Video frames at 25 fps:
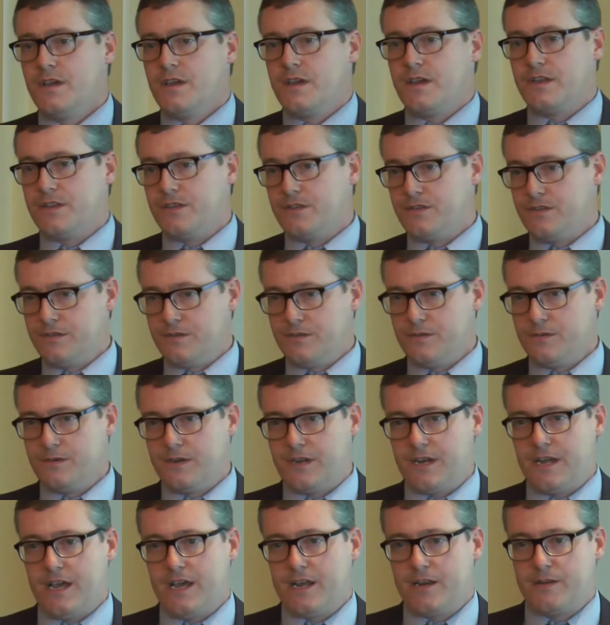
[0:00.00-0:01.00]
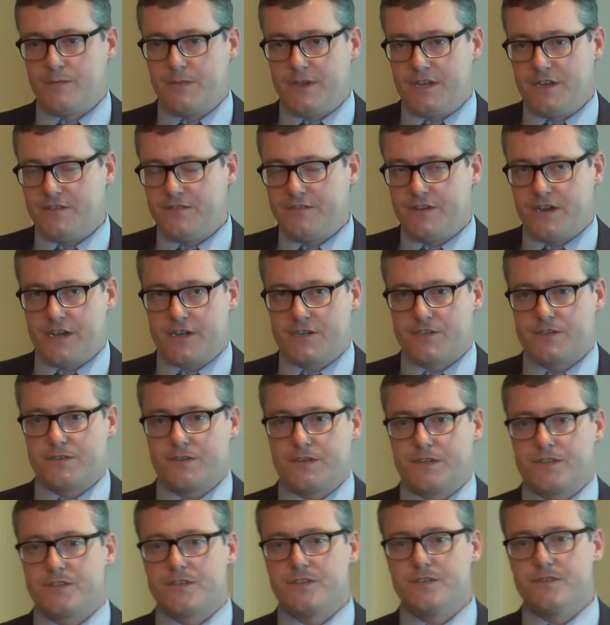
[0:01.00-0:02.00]
and do in additive
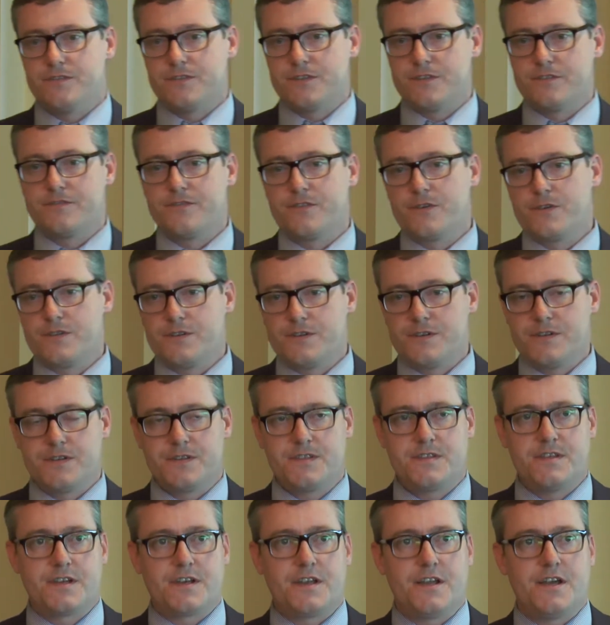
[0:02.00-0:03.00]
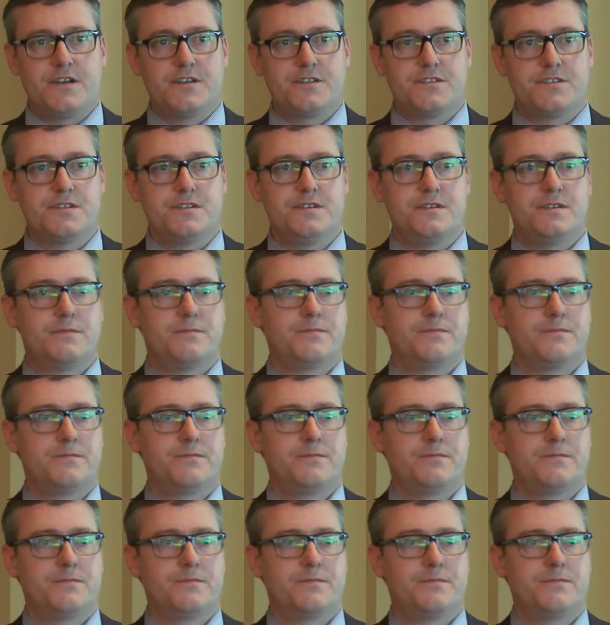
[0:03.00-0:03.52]
manufacturing to further the technology.